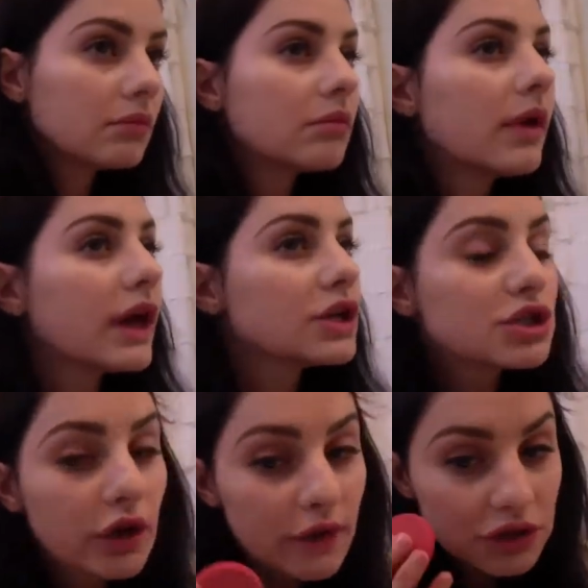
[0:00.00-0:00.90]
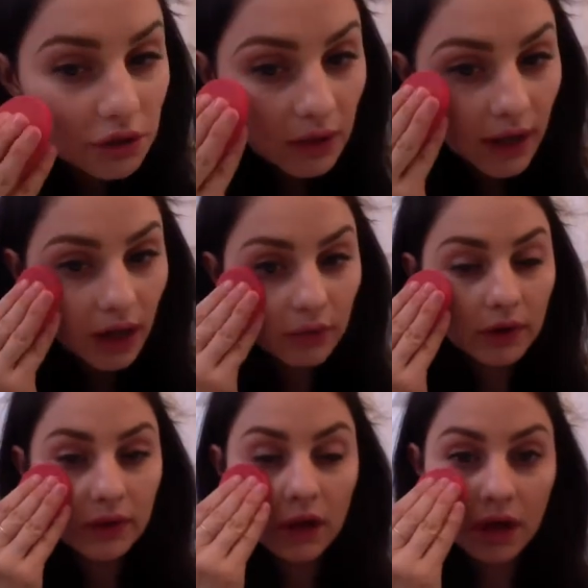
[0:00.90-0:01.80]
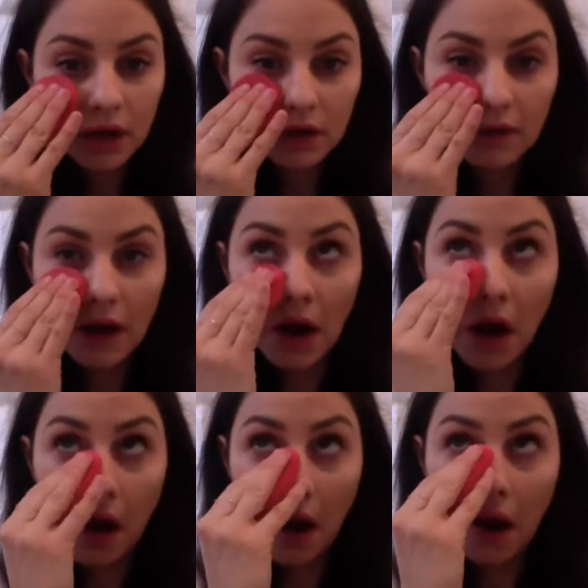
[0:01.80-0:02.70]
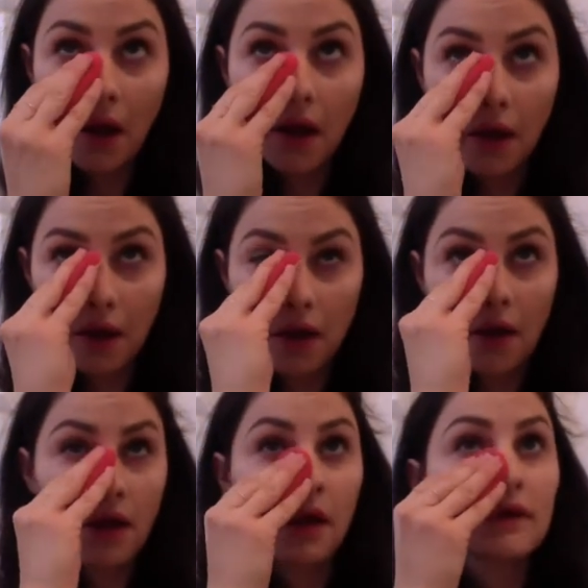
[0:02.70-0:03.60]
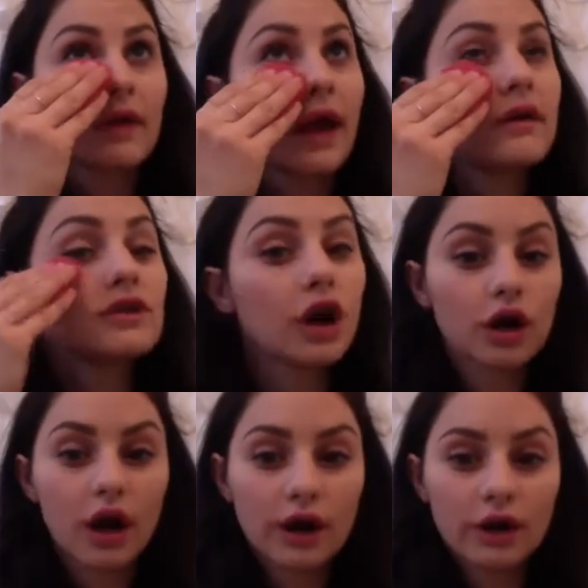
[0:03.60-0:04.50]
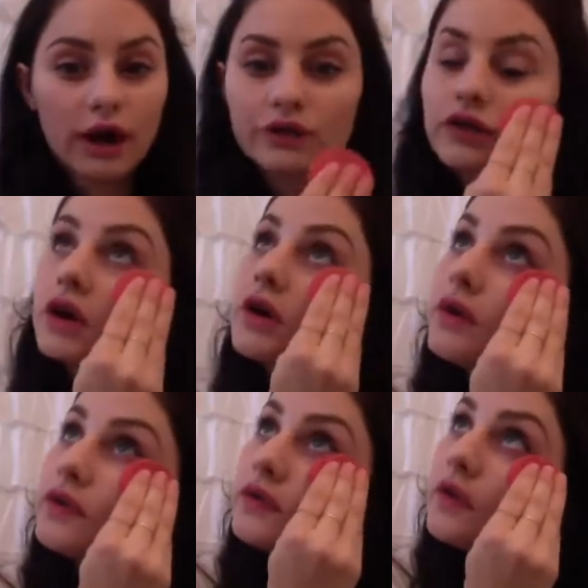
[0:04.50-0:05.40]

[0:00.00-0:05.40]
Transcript: Making sure that you get it really good under there. So I have darker under eye circles.